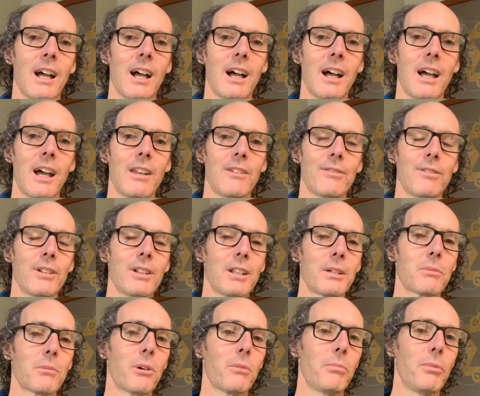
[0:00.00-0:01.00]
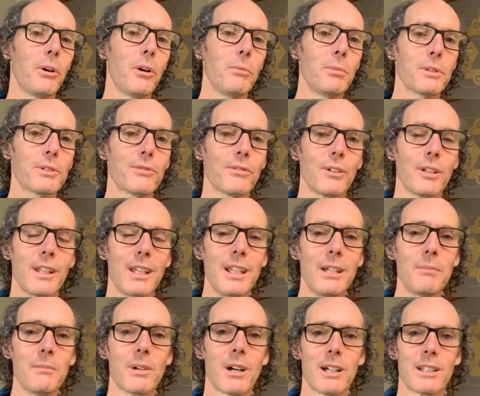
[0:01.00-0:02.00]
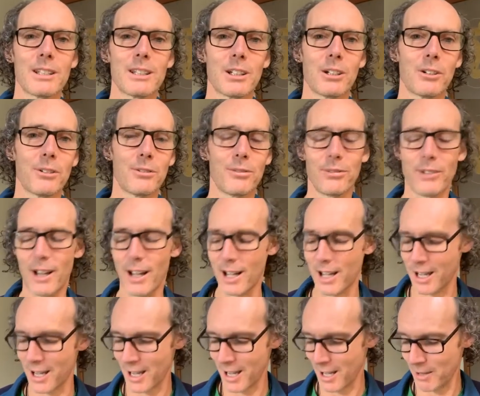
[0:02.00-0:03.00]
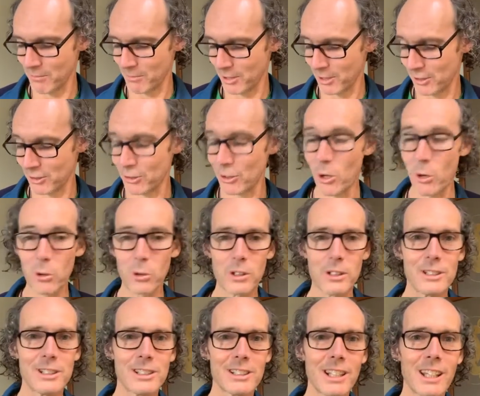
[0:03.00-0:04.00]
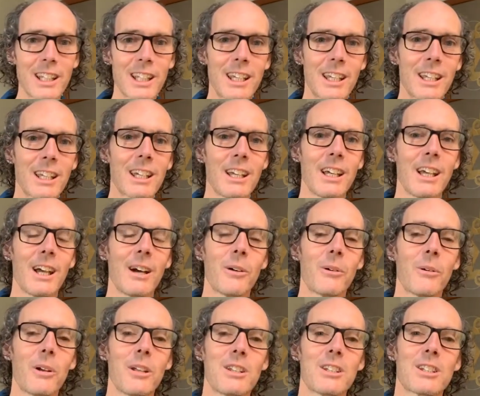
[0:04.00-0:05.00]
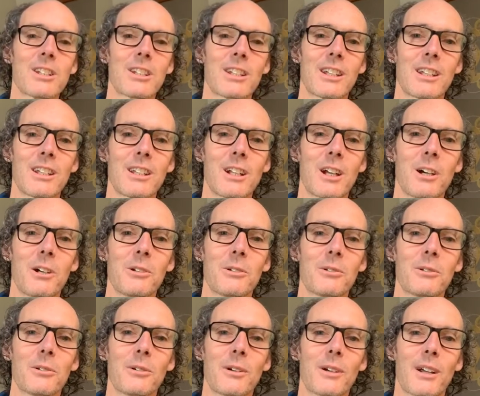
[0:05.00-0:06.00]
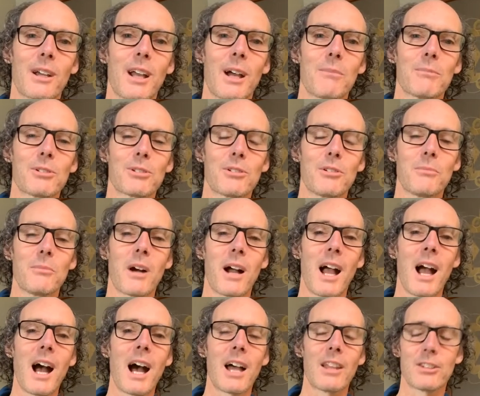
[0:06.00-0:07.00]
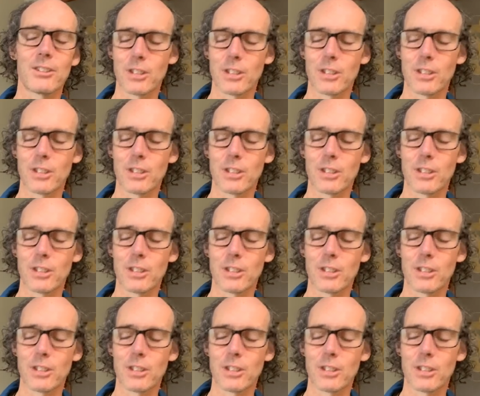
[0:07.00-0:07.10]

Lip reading: and feeling more purposeful in myself, and my soul is singing, which, you know, comes through my heart.